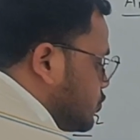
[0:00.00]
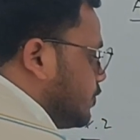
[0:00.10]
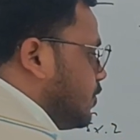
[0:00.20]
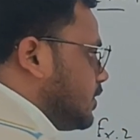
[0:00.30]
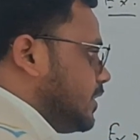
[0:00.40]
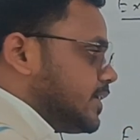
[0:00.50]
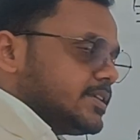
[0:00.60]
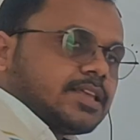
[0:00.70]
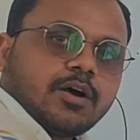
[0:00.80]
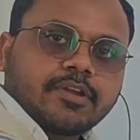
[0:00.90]
So for that
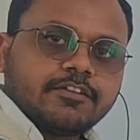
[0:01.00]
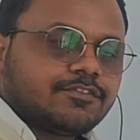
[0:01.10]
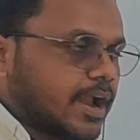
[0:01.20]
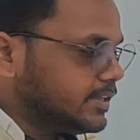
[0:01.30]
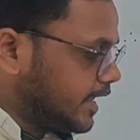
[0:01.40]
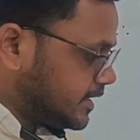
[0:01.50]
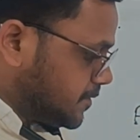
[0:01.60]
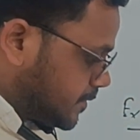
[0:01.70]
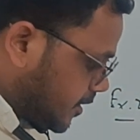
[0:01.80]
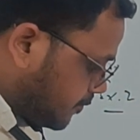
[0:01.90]
case, how can find the x
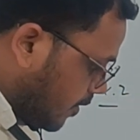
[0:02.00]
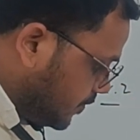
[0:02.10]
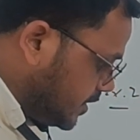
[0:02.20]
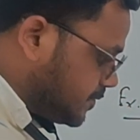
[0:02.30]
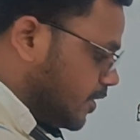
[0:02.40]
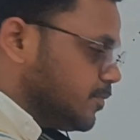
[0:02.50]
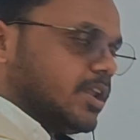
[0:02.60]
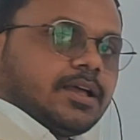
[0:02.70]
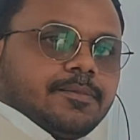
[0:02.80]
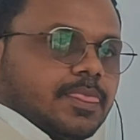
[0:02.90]
spacer from this
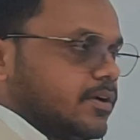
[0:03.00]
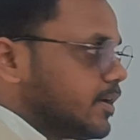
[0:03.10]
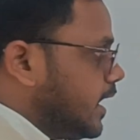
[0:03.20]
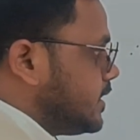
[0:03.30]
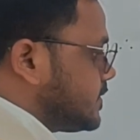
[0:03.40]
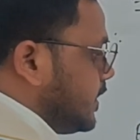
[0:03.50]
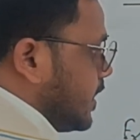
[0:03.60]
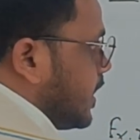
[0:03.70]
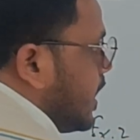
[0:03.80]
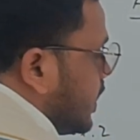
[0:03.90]
formula? Okay. See here,